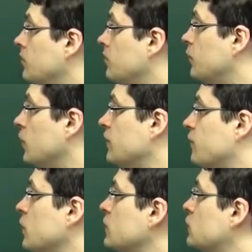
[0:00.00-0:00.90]
For
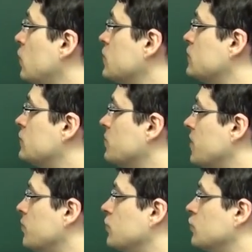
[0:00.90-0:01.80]
inference questions,
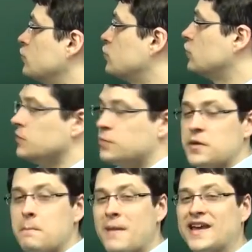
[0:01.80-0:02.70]
remember, you shouldn't
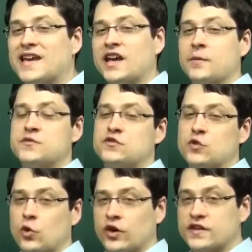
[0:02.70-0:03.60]
be making up
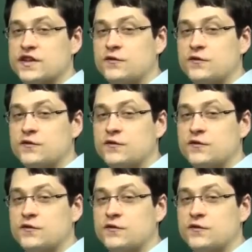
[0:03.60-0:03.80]
stories.